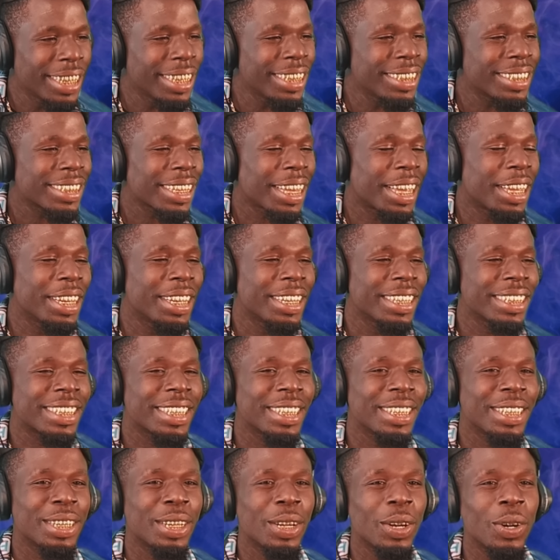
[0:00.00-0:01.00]
he said he'll
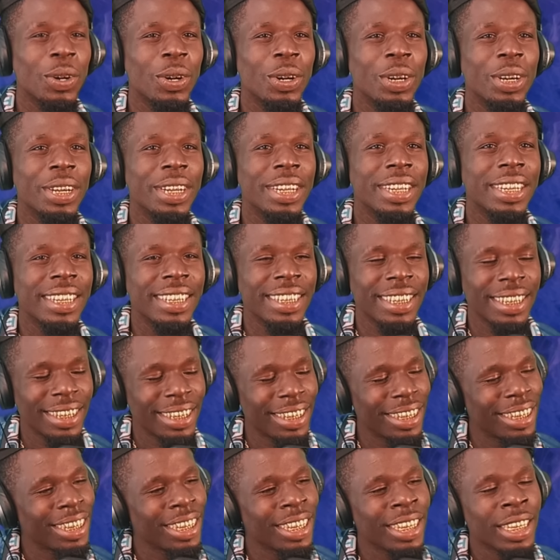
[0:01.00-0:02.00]
keep going.
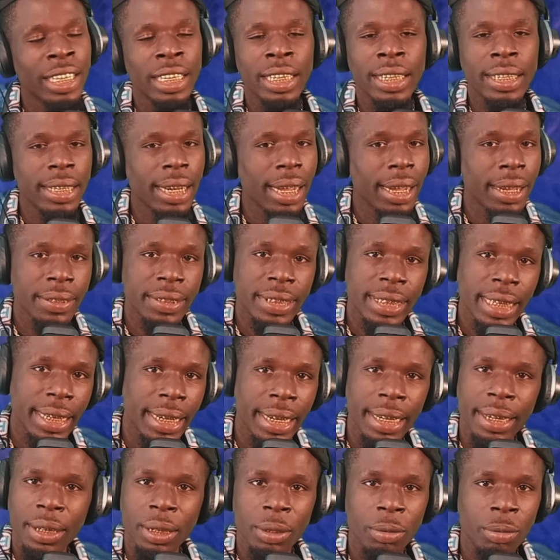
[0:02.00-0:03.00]
no, I'll take
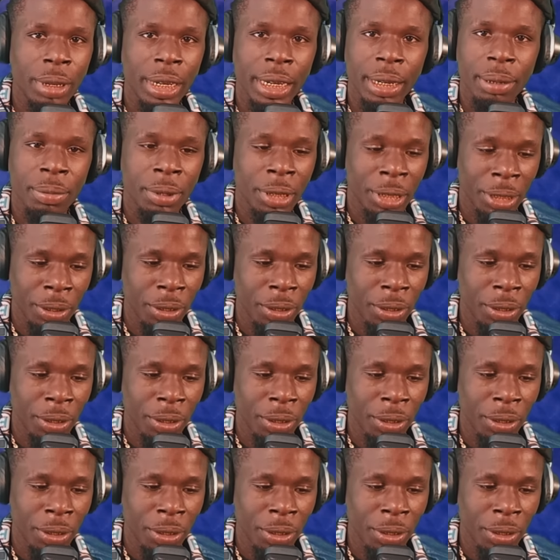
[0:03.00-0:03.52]
that hoe back, bro. Them